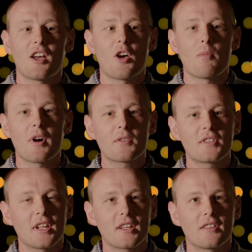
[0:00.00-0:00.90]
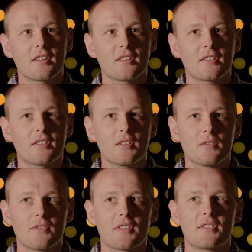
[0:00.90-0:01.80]
Um, I also like that the
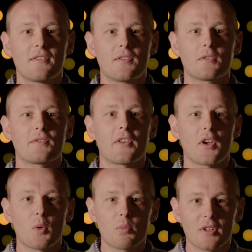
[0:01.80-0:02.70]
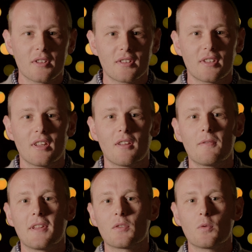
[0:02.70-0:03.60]
university feels very open
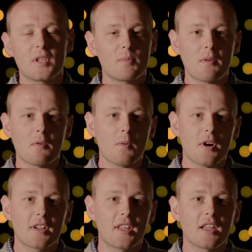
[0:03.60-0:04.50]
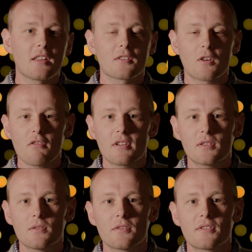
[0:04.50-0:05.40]
and there's always people working in the
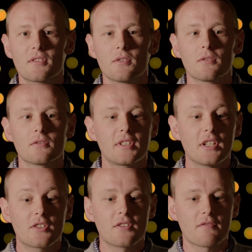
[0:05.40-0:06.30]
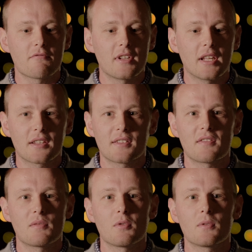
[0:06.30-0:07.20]
corridors. Your teachers are really
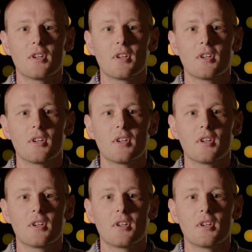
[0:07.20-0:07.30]
accessible.